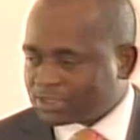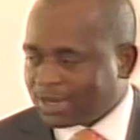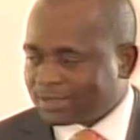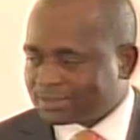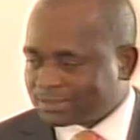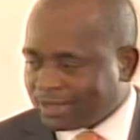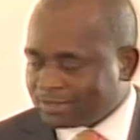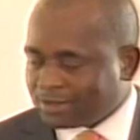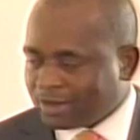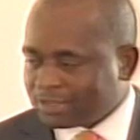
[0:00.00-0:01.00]
as
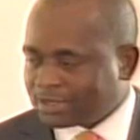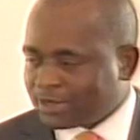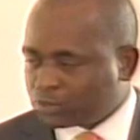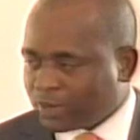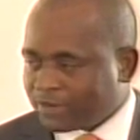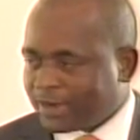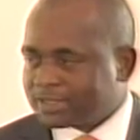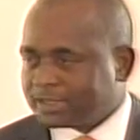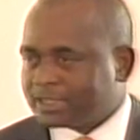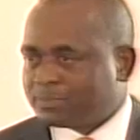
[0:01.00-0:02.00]
$10.25 per
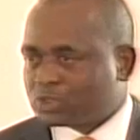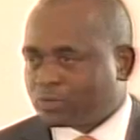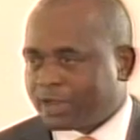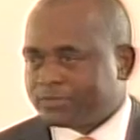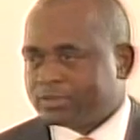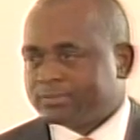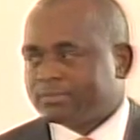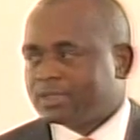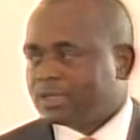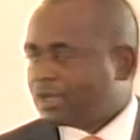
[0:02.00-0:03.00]
square foot.
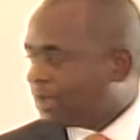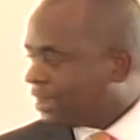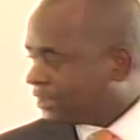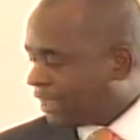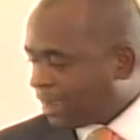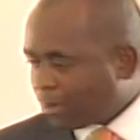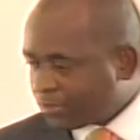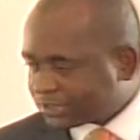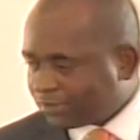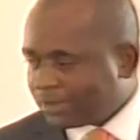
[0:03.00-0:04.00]
They are
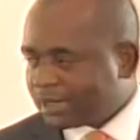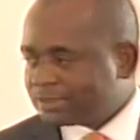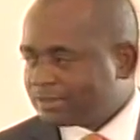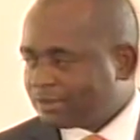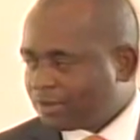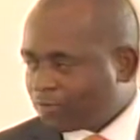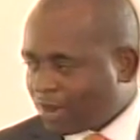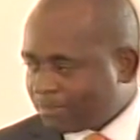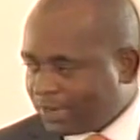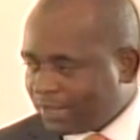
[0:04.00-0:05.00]
receiving it for, I
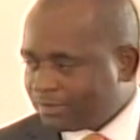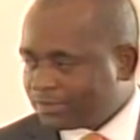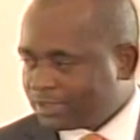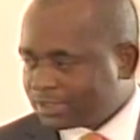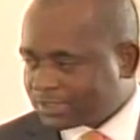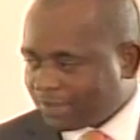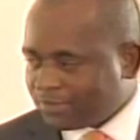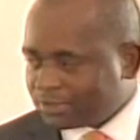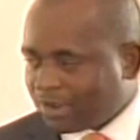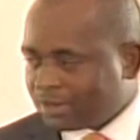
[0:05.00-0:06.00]
believe,
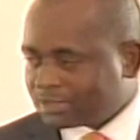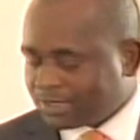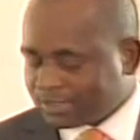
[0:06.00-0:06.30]
$7 and